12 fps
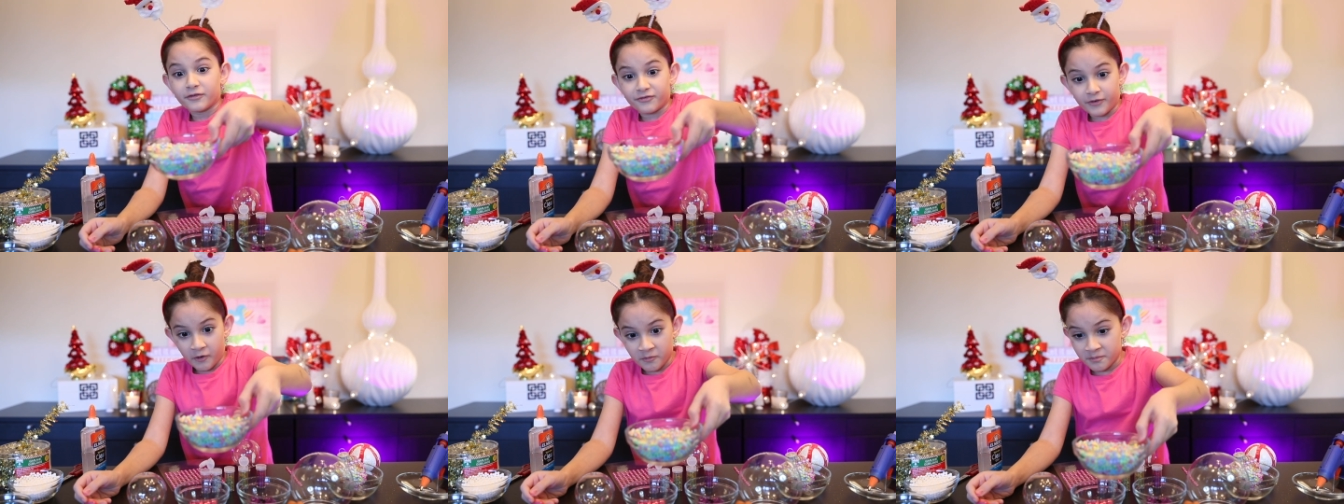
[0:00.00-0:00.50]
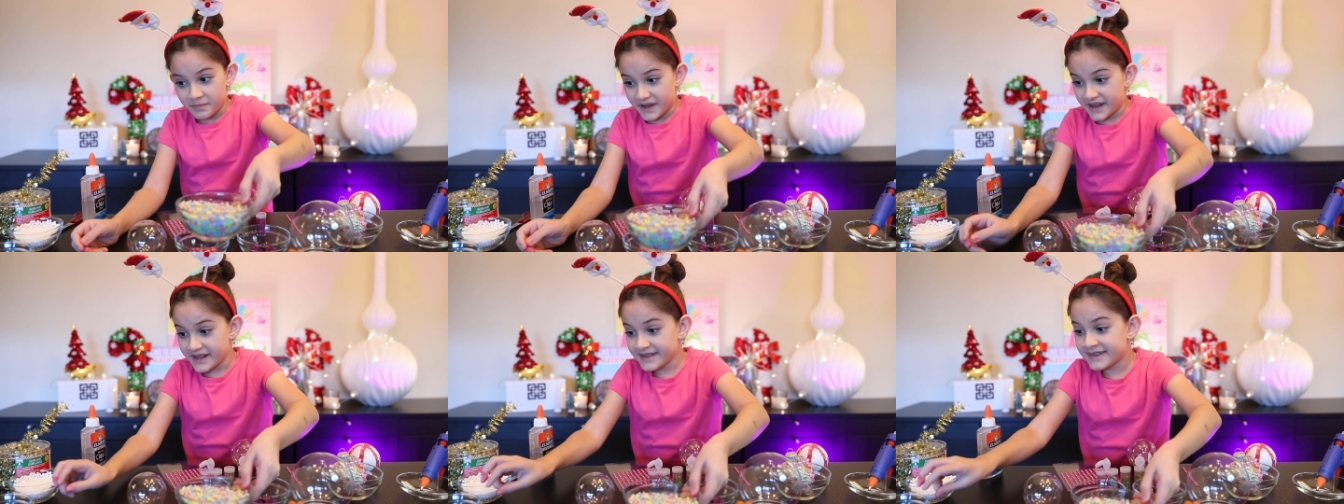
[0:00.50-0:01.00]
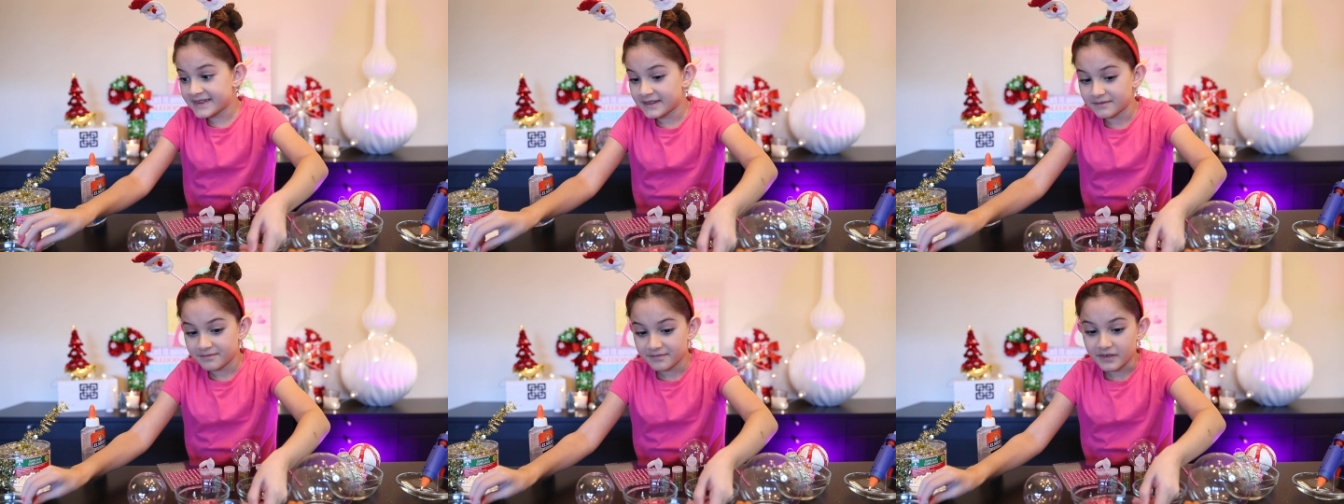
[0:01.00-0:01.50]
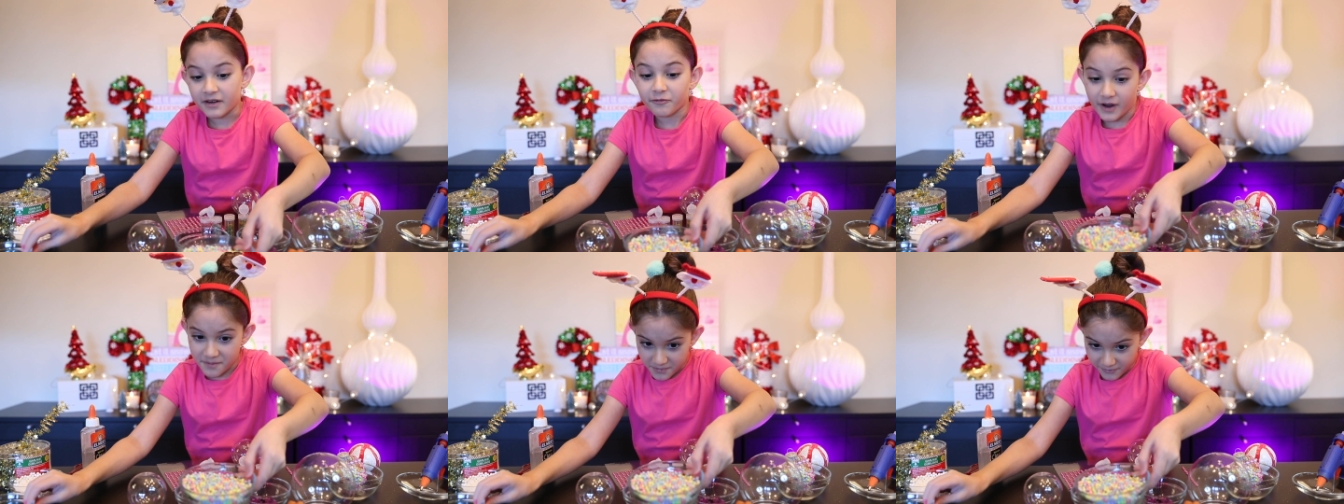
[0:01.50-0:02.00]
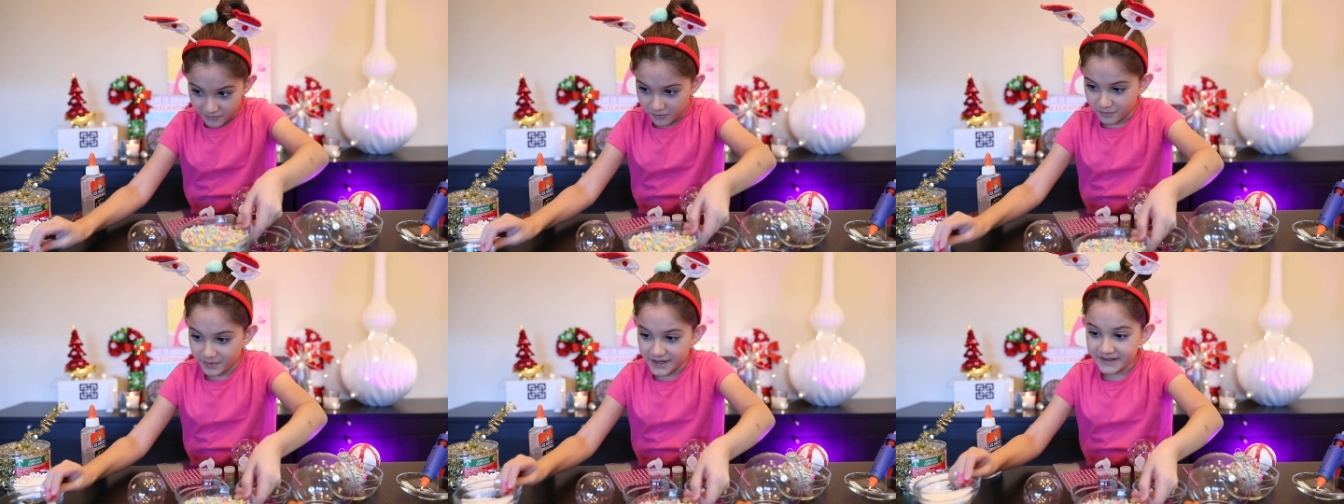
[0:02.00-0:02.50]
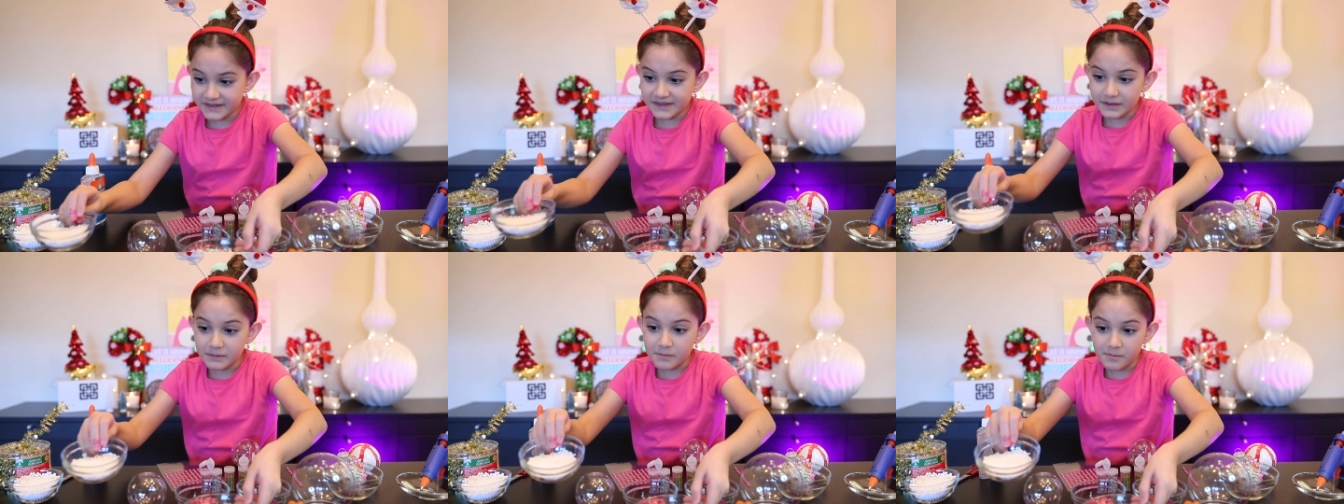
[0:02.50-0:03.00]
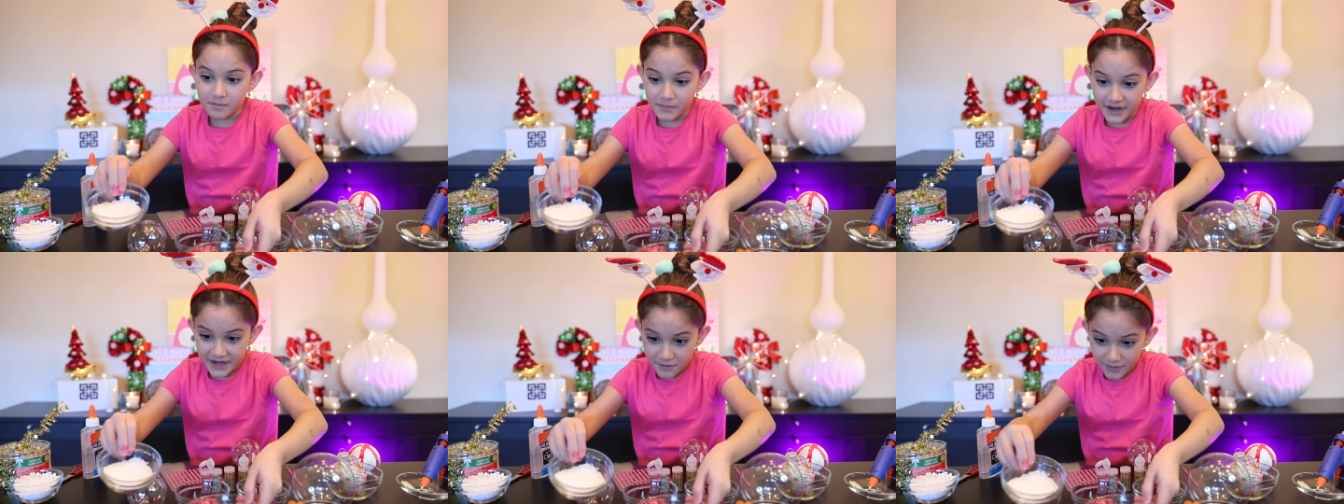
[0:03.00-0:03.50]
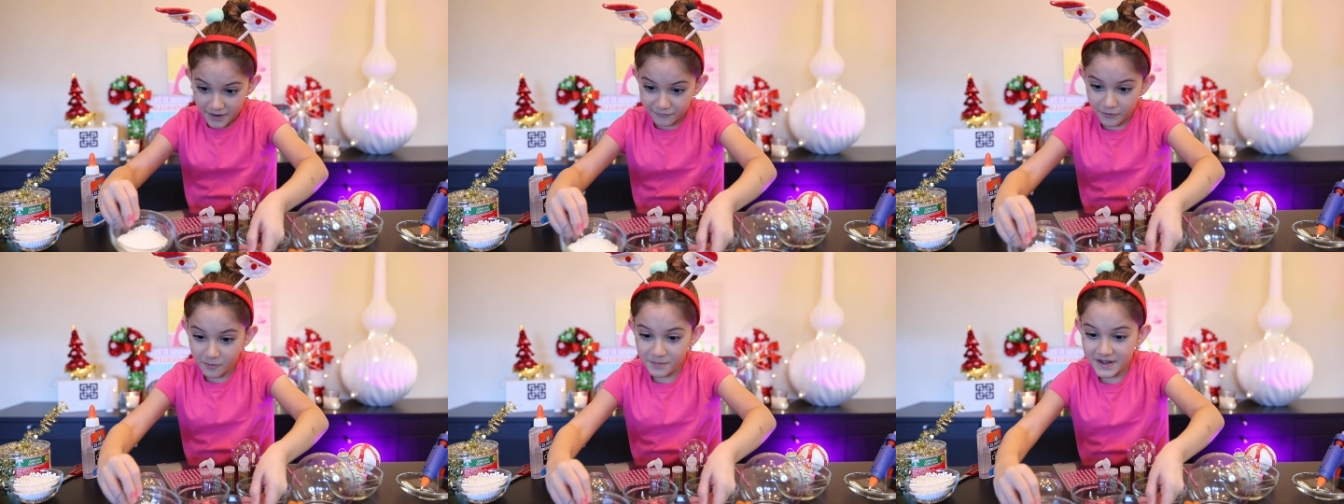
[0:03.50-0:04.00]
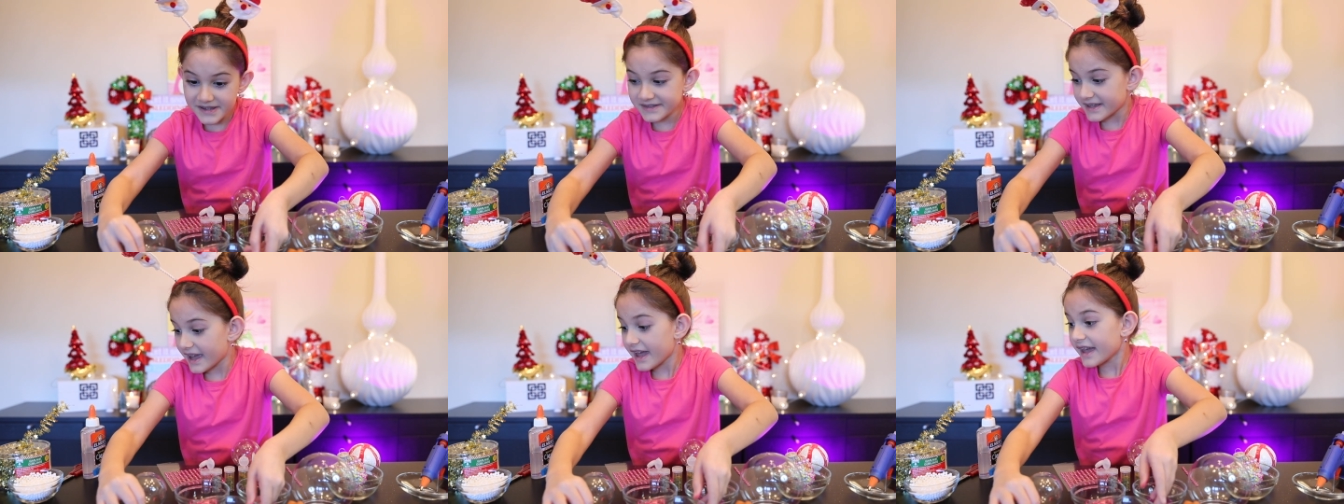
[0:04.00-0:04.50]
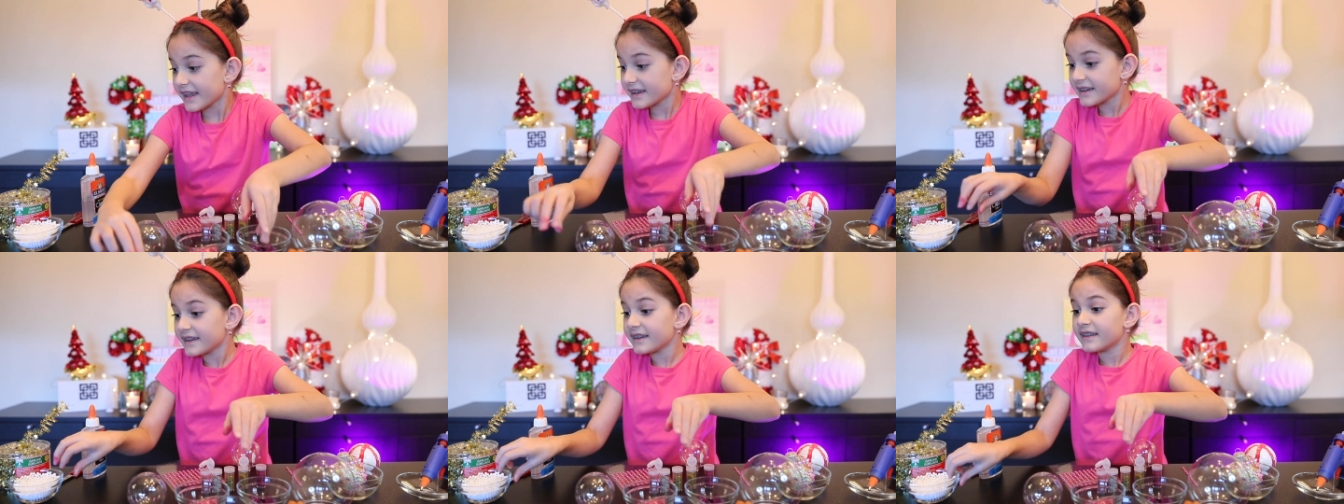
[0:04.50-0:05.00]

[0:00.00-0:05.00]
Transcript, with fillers: foam beads, rainbow foam beads, mini white foam beads, and